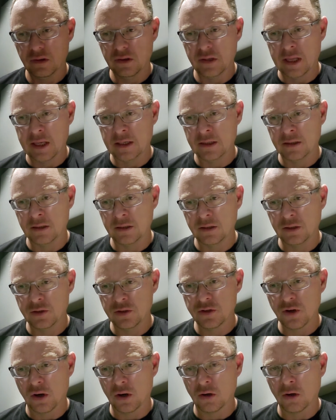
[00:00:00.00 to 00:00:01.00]
then you
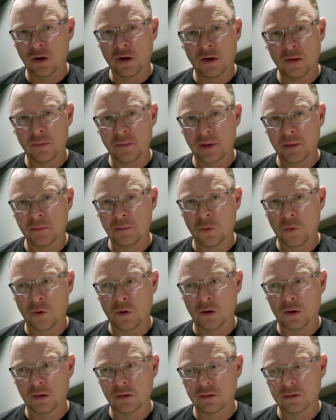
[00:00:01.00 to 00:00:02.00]
start learning a bit
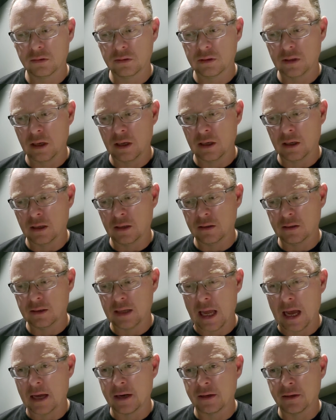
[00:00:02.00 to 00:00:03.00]
more
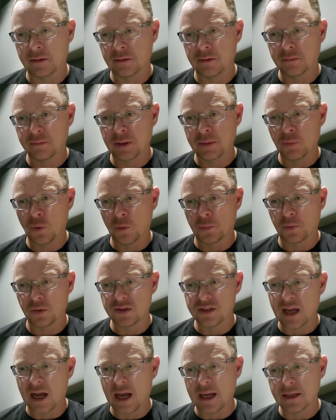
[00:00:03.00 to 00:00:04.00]
how to be more
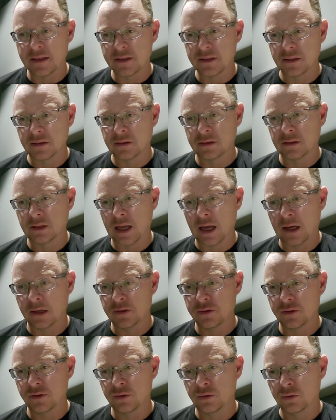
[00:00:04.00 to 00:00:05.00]
precise and how
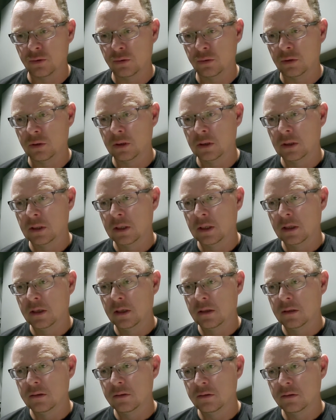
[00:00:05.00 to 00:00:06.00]
to
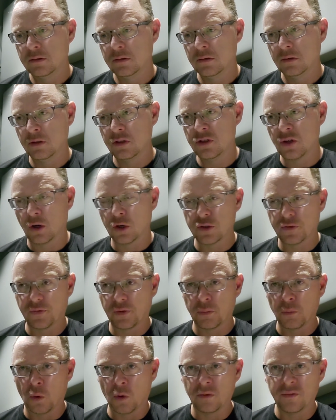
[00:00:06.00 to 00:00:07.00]
search
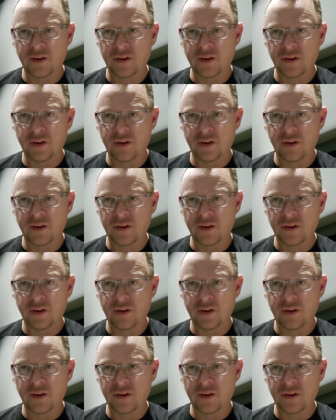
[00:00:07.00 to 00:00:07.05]
for more